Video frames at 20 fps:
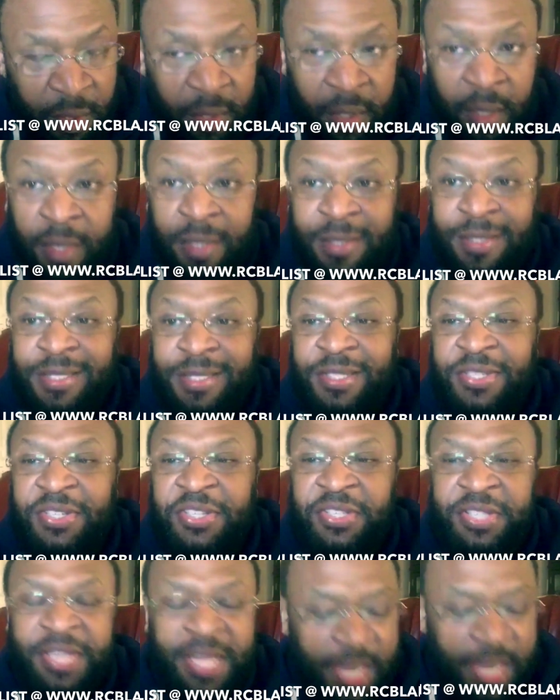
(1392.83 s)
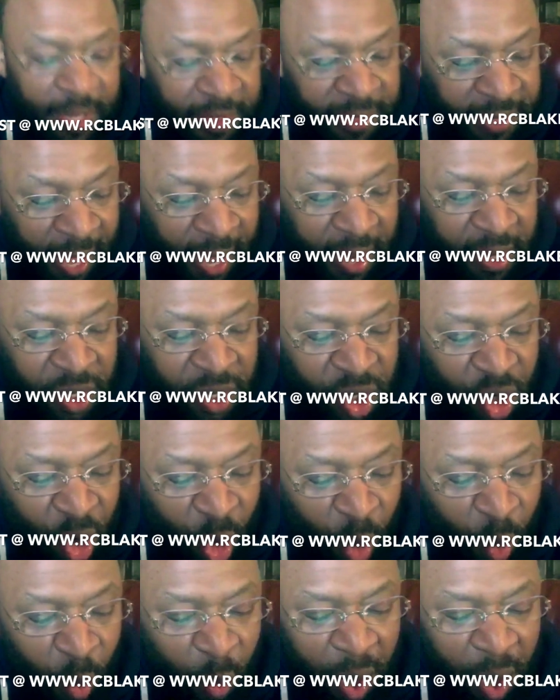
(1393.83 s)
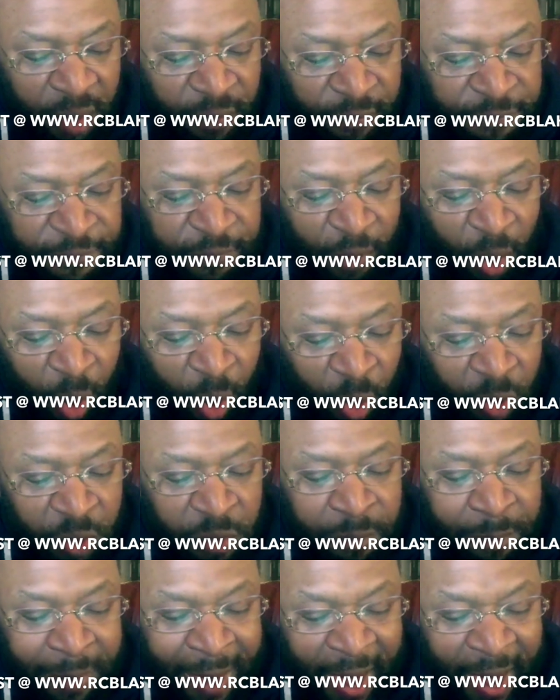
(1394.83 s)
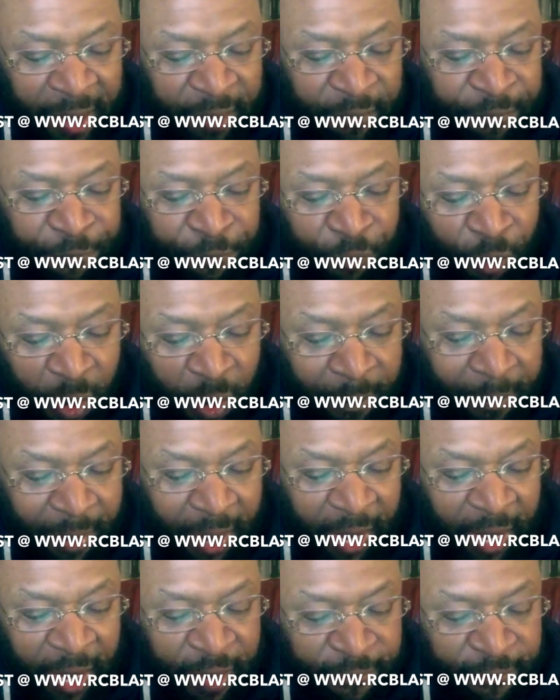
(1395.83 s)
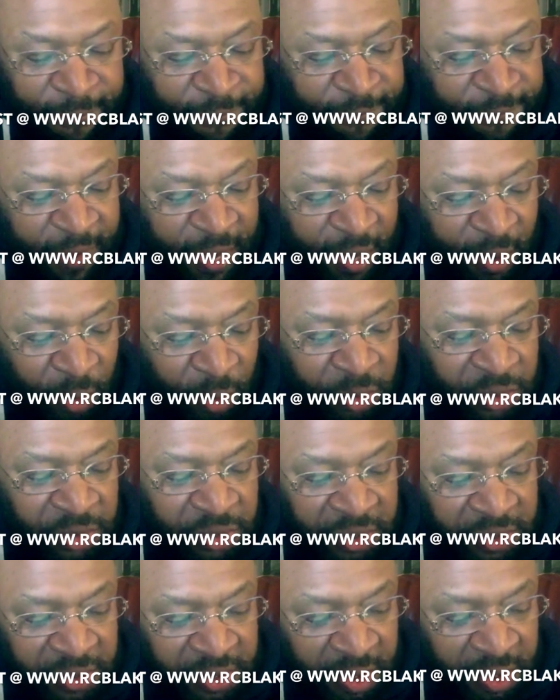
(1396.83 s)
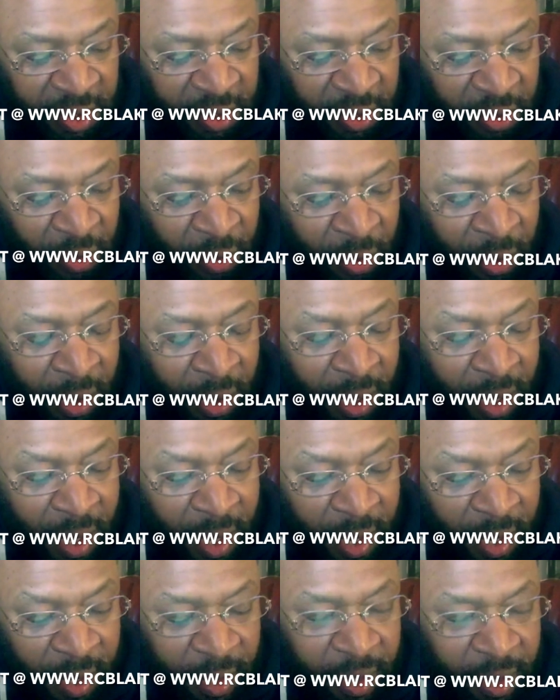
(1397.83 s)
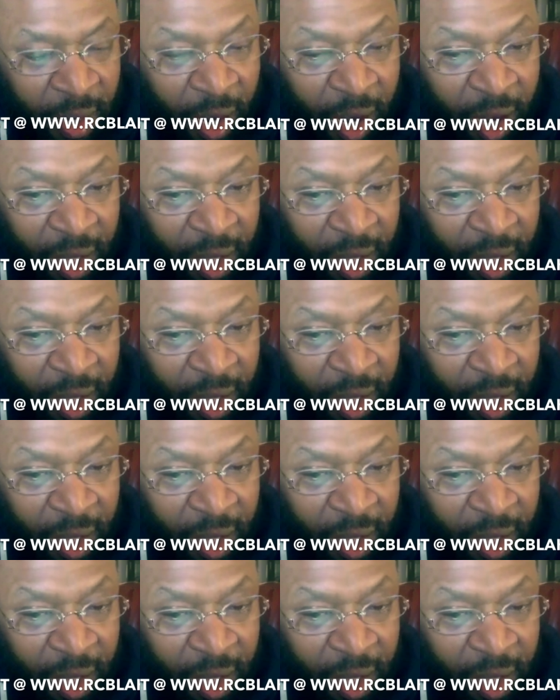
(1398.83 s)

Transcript: To see that no one falls back from and fails to secure God's